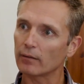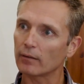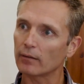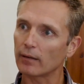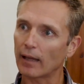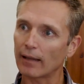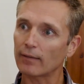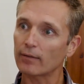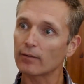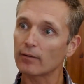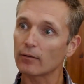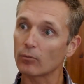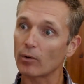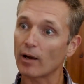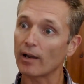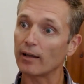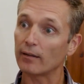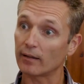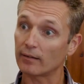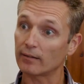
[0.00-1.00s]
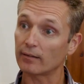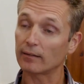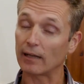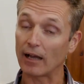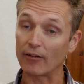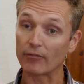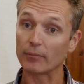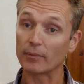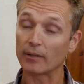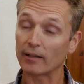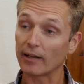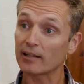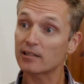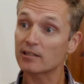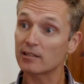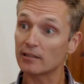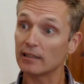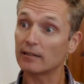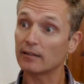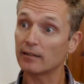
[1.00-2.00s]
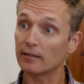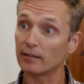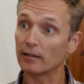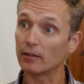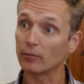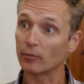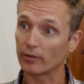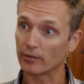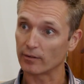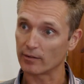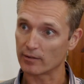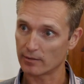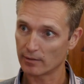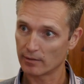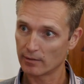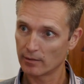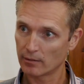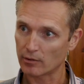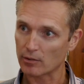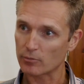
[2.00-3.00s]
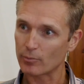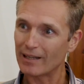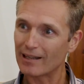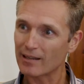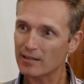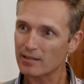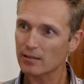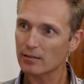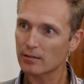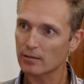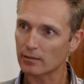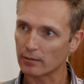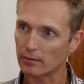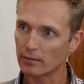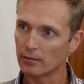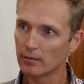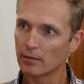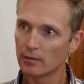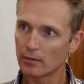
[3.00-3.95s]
Hmm. That's the way that government actually need to deal with this because we listen to